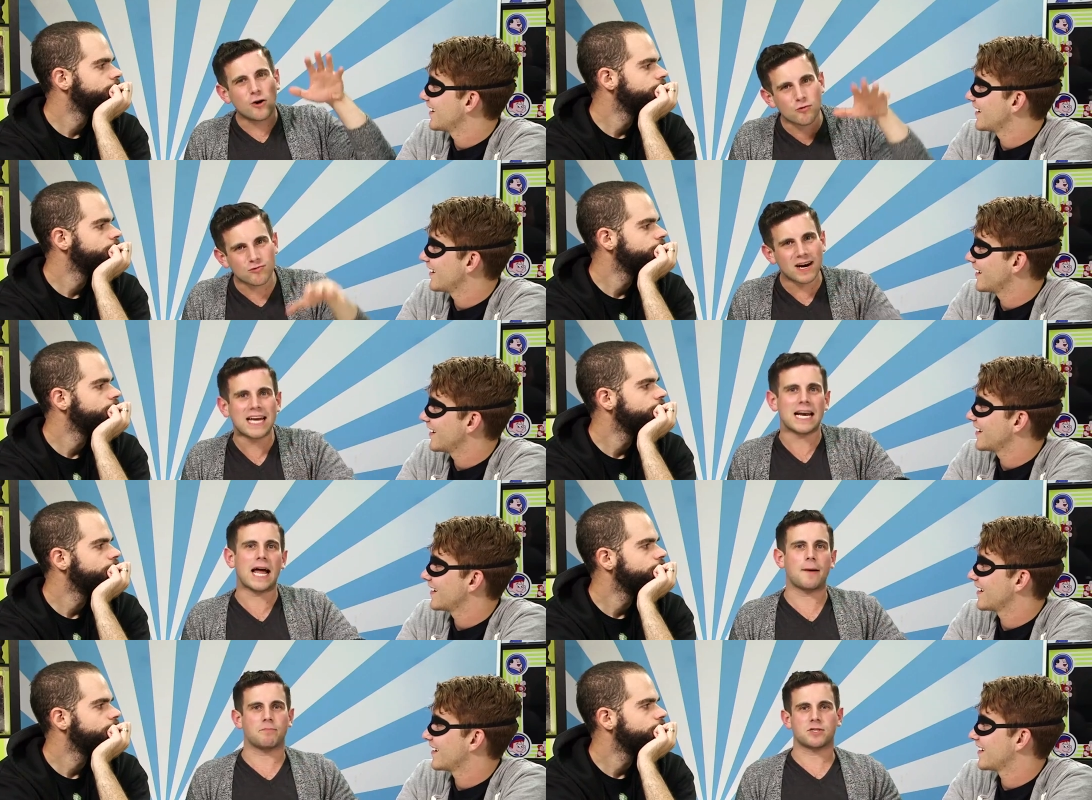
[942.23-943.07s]
Speaker 1: great
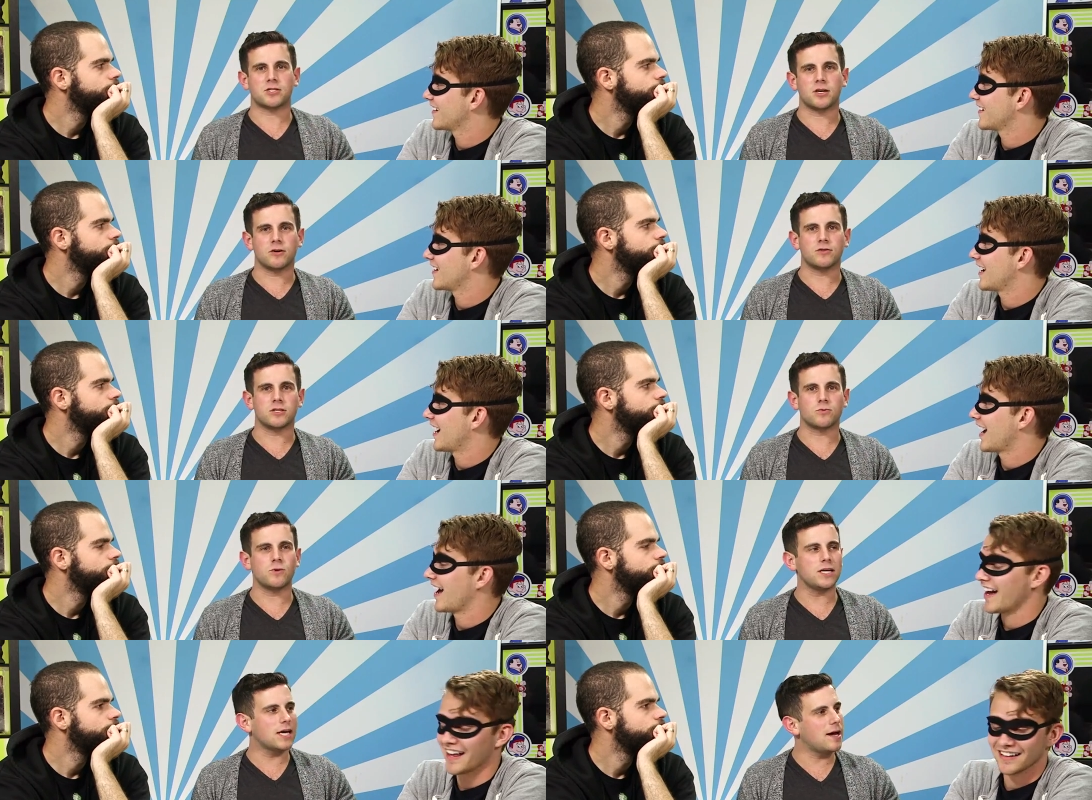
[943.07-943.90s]
episode this
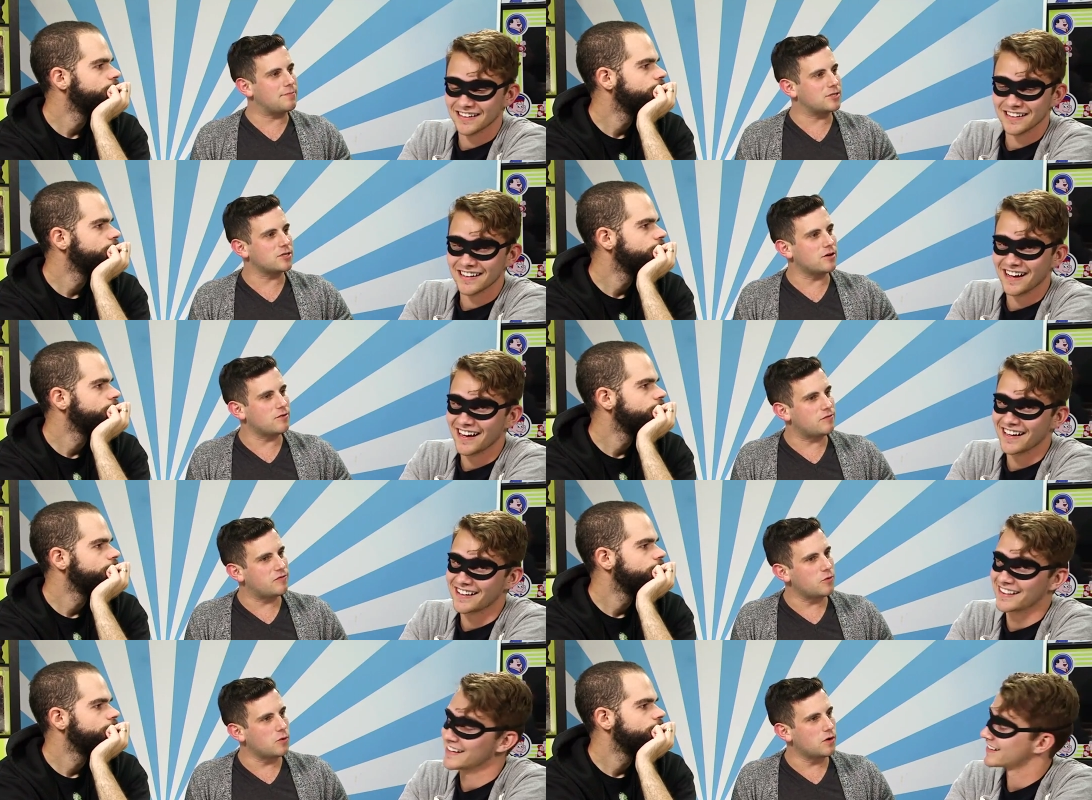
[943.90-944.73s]
week, I episode like
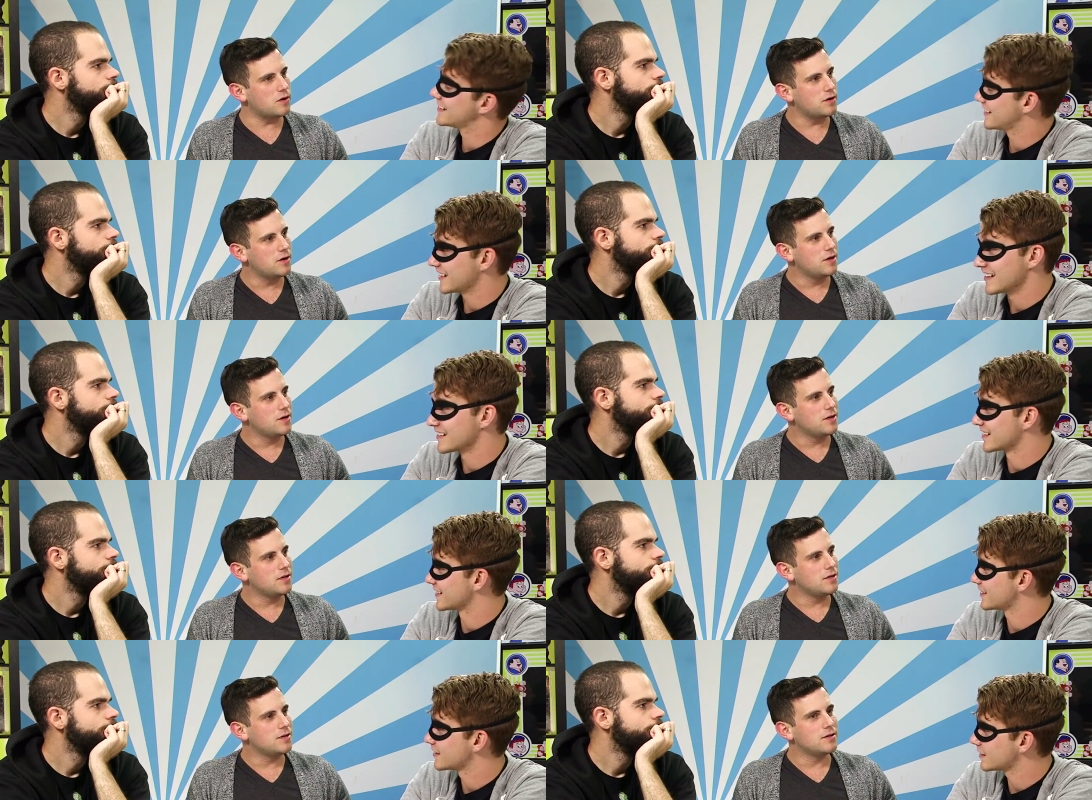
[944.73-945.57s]
four. This
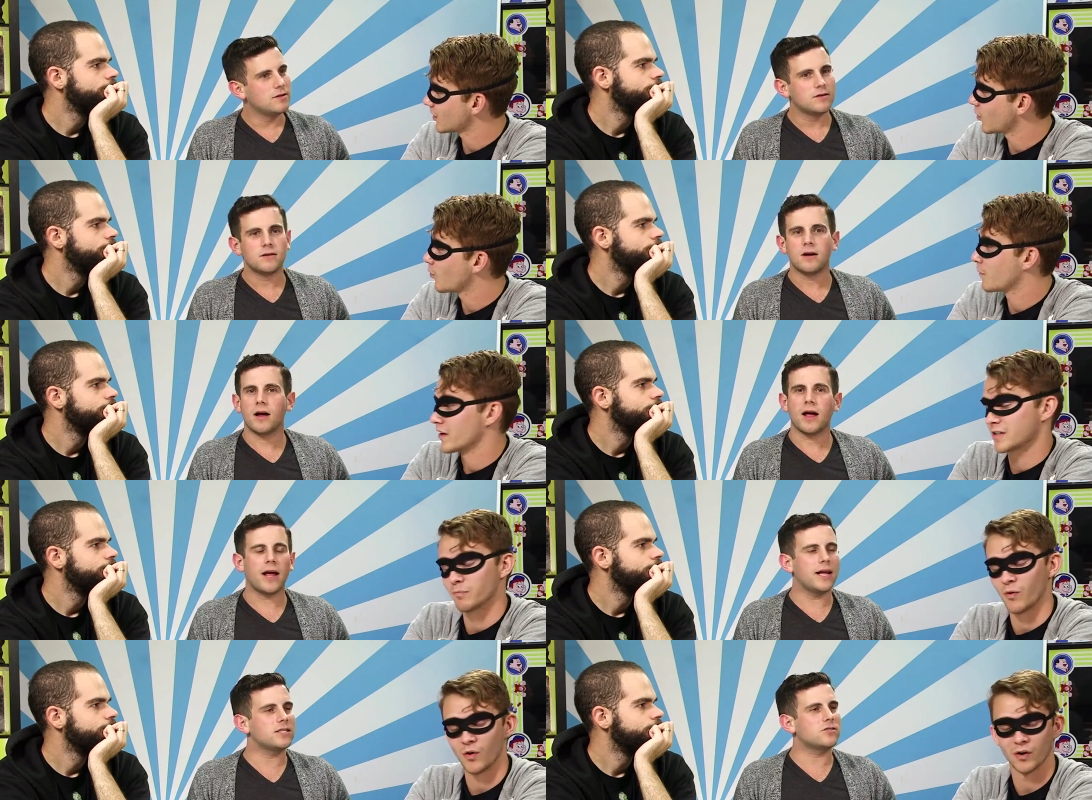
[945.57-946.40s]
season so much
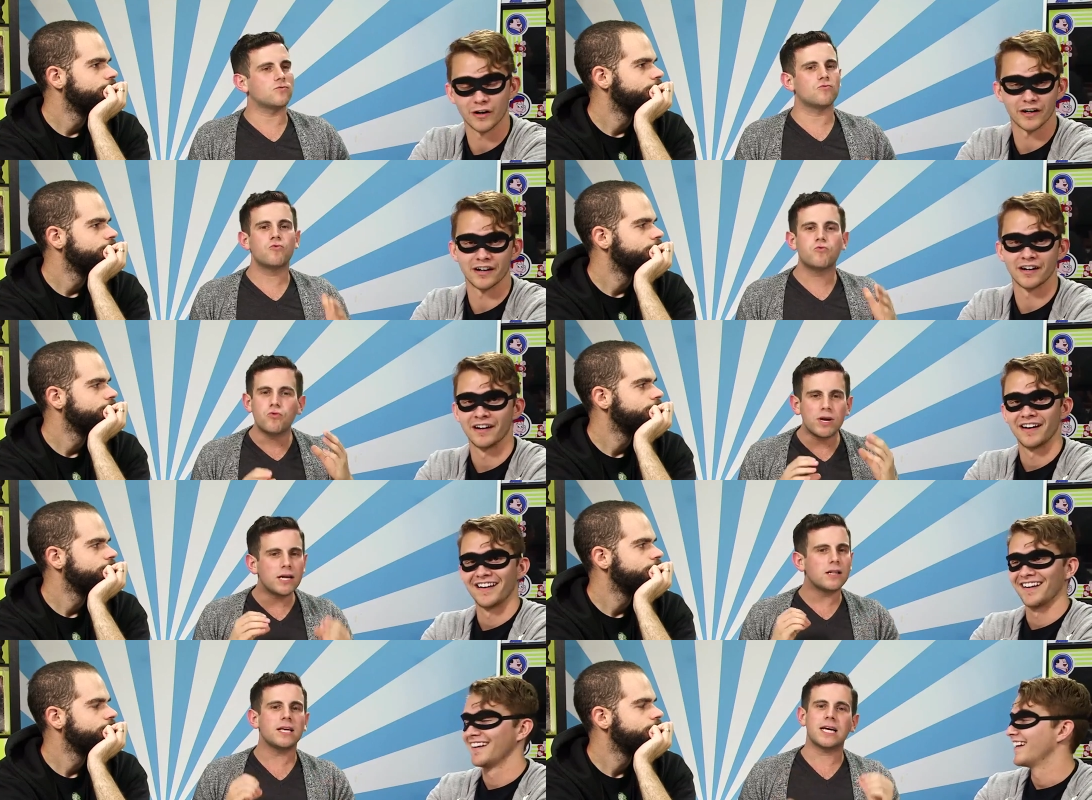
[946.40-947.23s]
more. It's
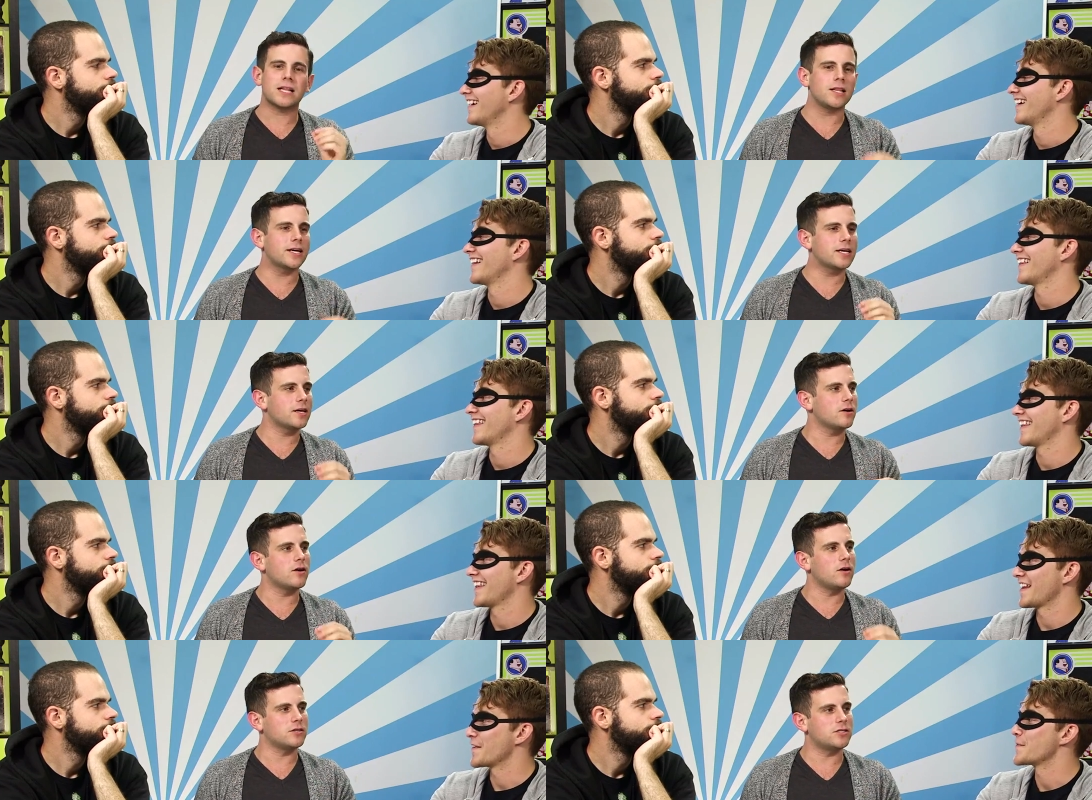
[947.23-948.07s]
really clicking on
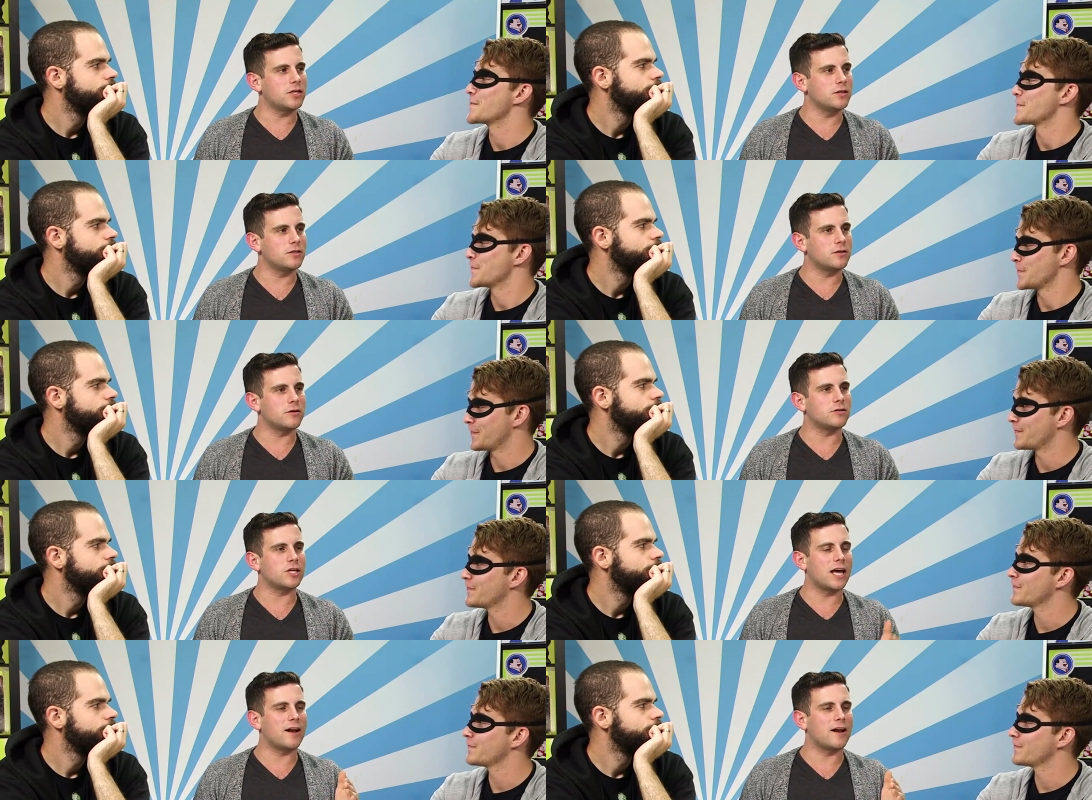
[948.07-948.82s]
all cylinders, mm -hmm.